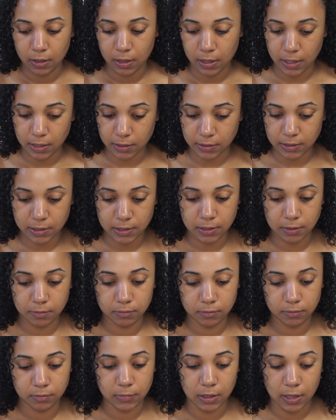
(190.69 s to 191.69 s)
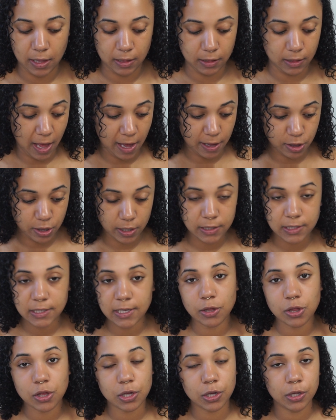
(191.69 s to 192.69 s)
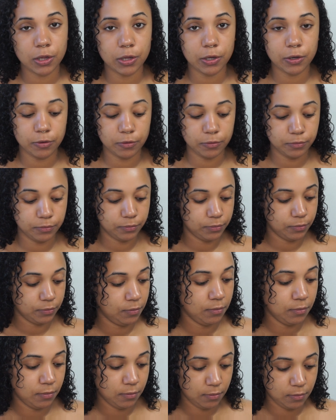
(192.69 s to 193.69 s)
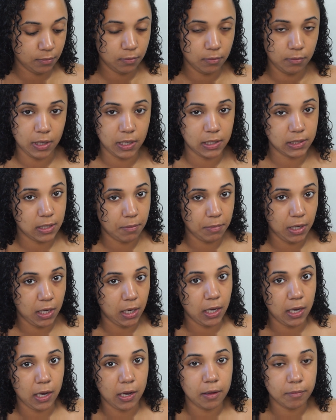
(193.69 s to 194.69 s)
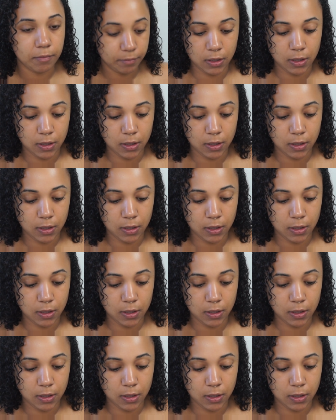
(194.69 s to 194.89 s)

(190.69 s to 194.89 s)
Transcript: It's lash extension glue because I'm an idiot.